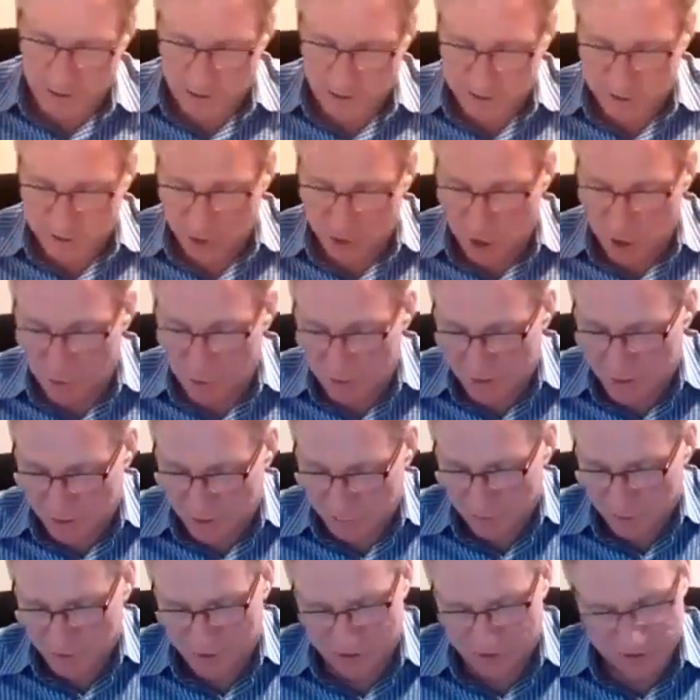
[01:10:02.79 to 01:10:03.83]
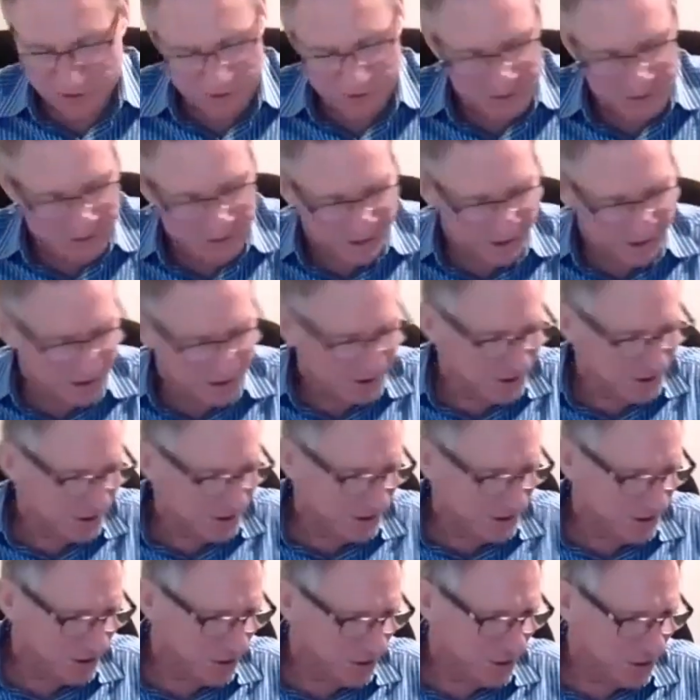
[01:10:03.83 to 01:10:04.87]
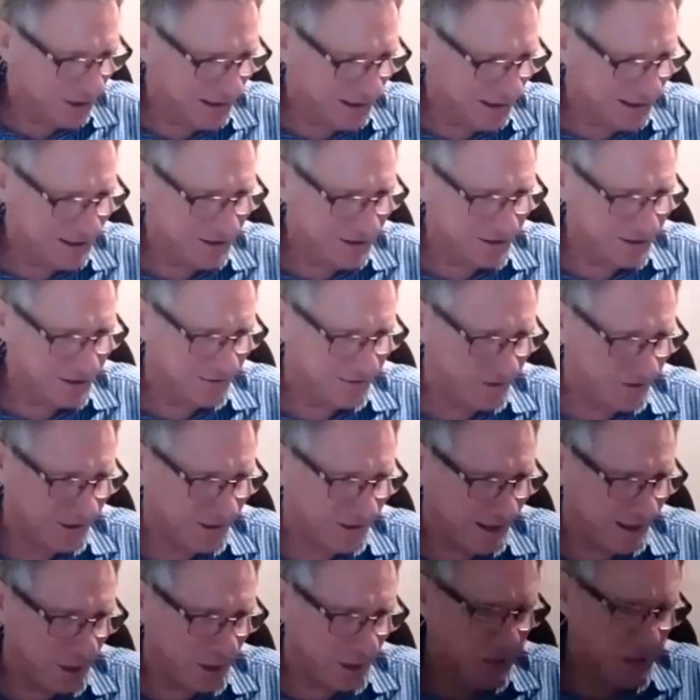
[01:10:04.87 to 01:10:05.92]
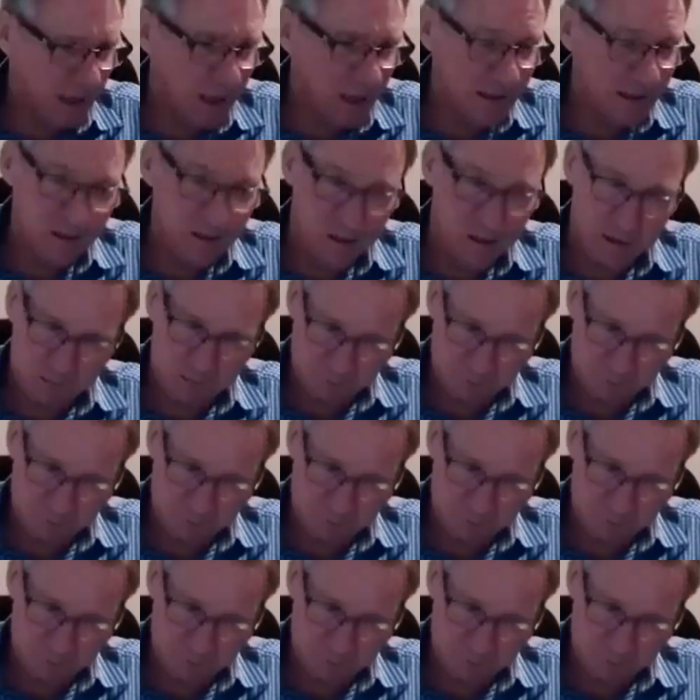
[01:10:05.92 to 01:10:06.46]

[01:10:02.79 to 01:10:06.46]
Serbia was on the list of RBH